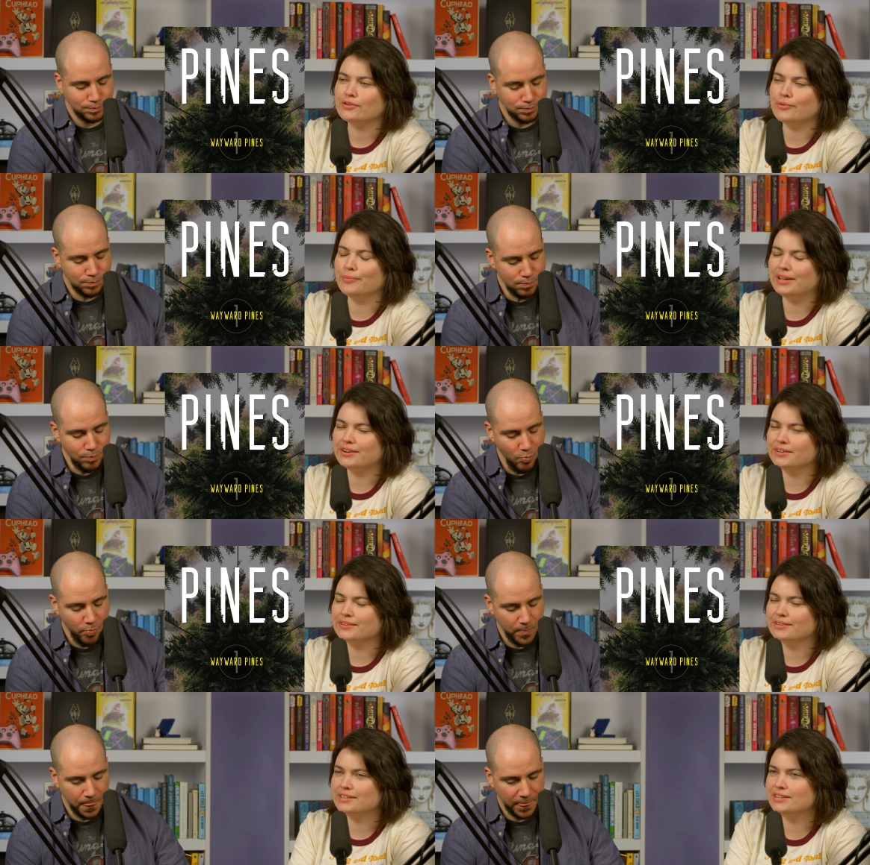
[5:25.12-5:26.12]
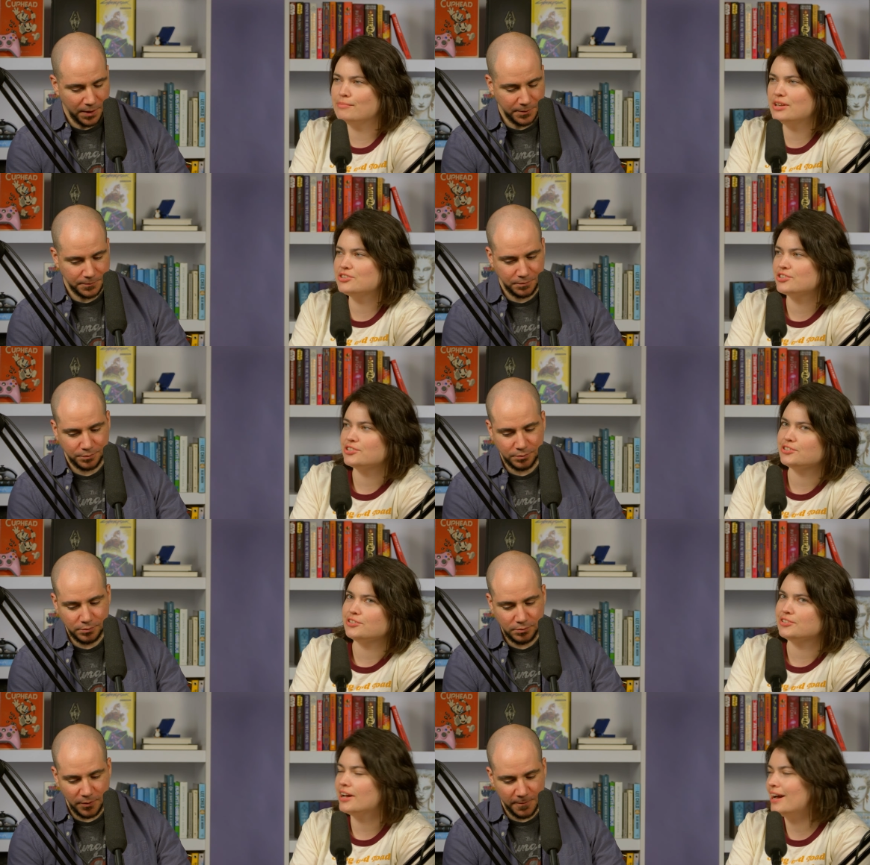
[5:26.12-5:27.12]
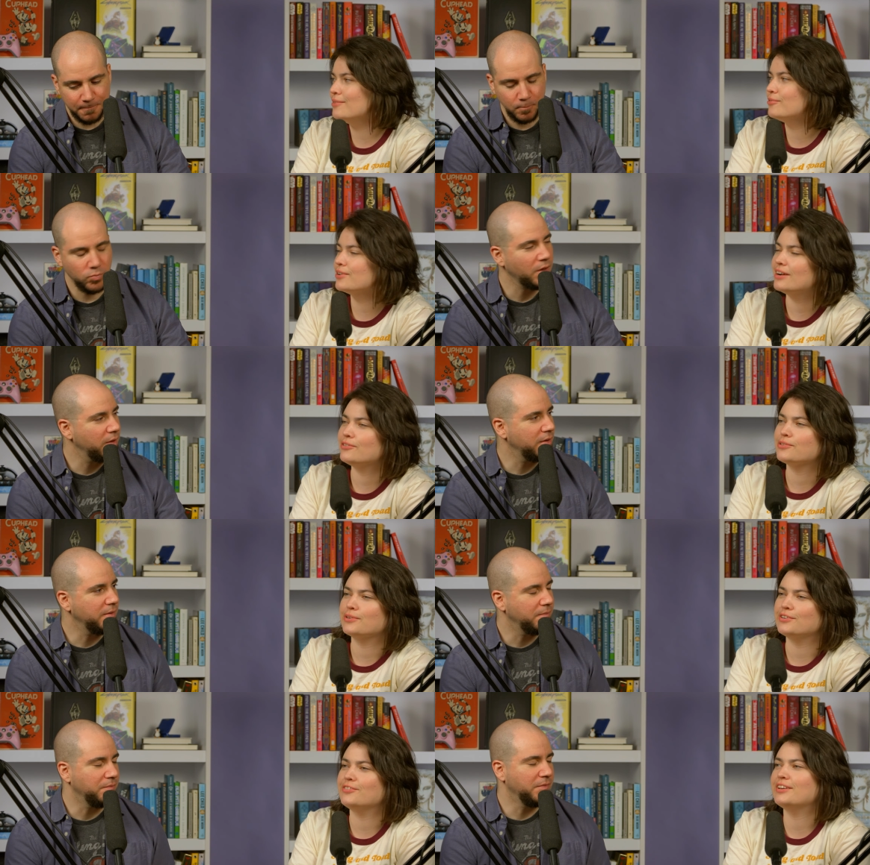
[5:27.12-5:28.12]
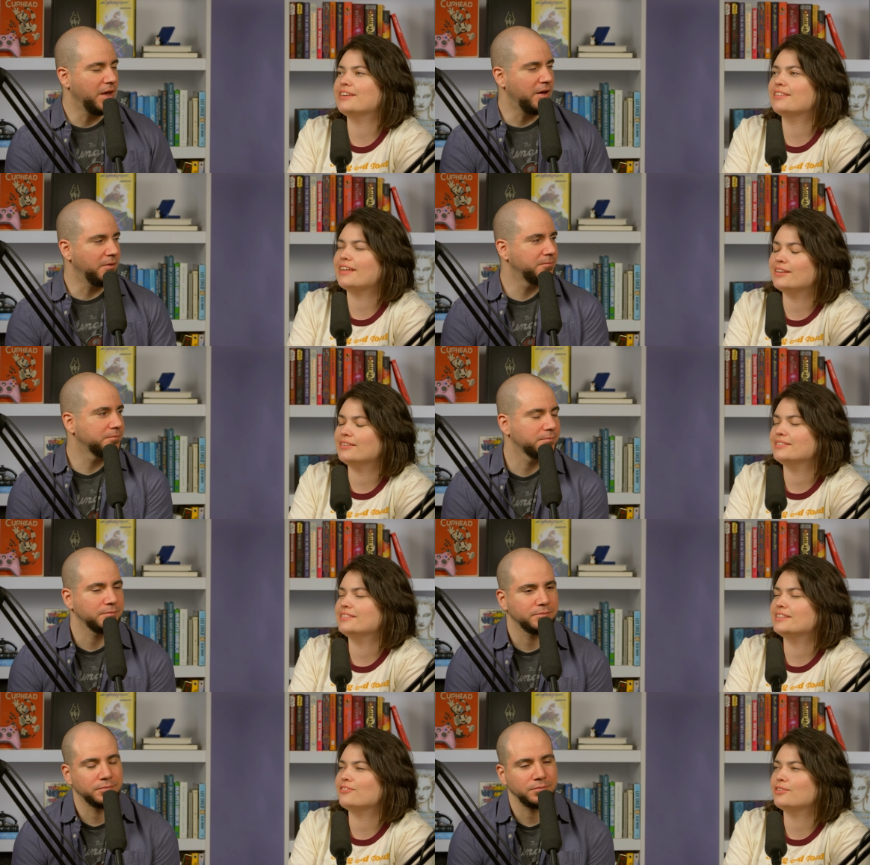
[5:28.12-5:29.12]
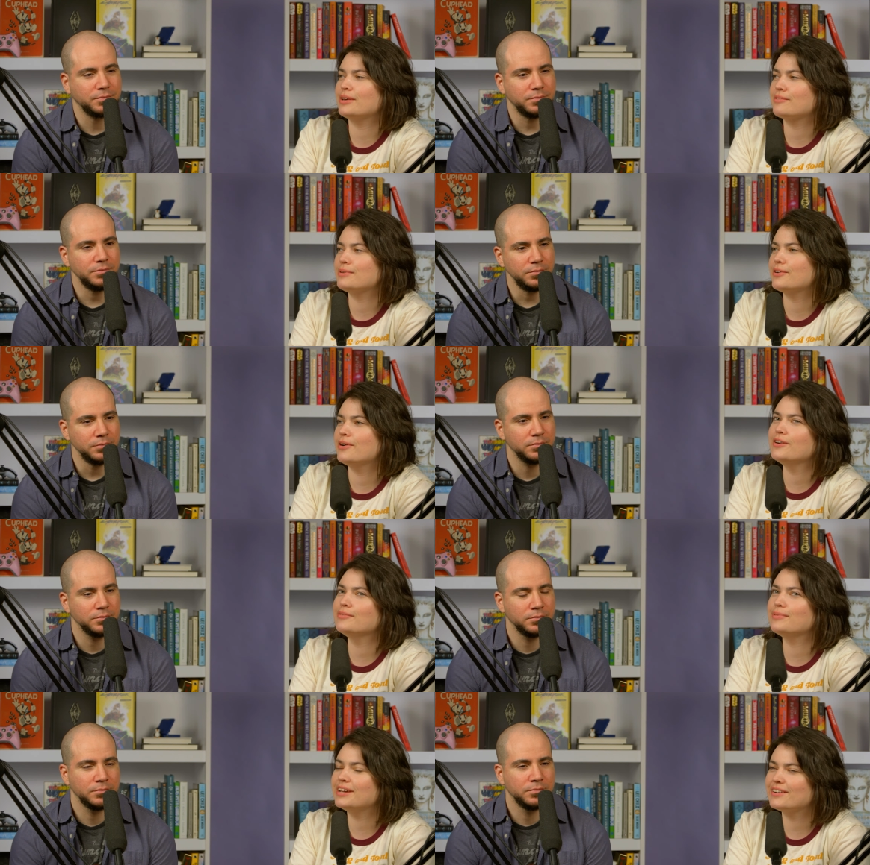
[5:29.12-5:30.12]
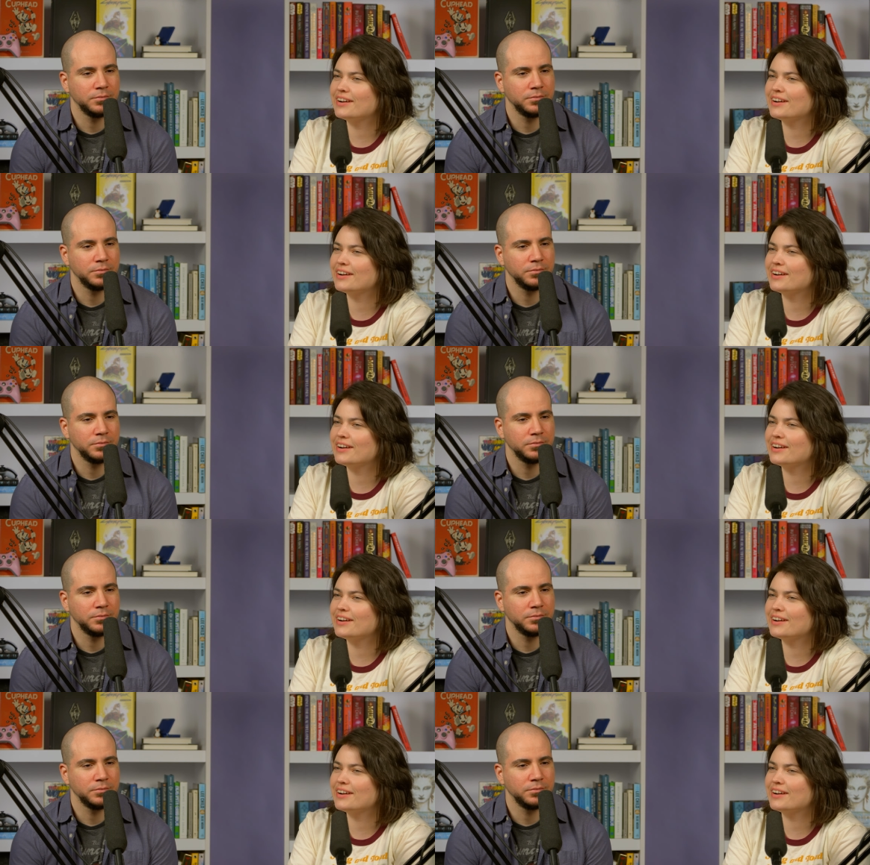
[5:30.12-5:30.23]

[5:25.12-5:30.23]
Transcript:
Speaker 1: weird dimensional time travel sort of thing yeah. that definitely makes me go, oh, Blake